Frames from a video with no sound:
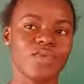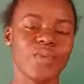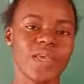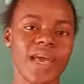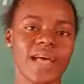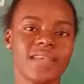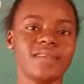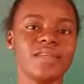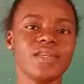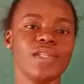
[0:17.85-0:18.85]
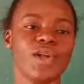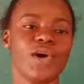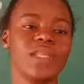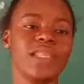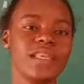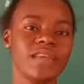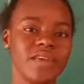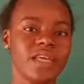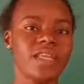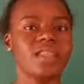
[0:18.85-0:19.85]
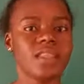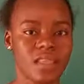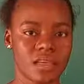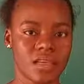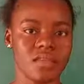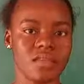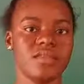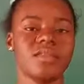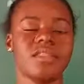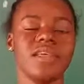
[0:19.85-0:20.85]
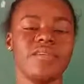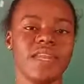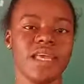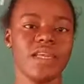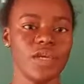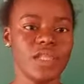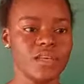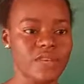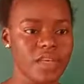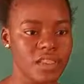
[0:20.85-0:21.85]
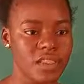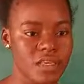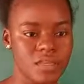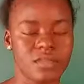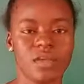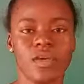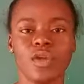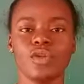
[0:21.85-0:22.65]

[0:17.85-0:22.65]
We are still on living things, living and non-living things.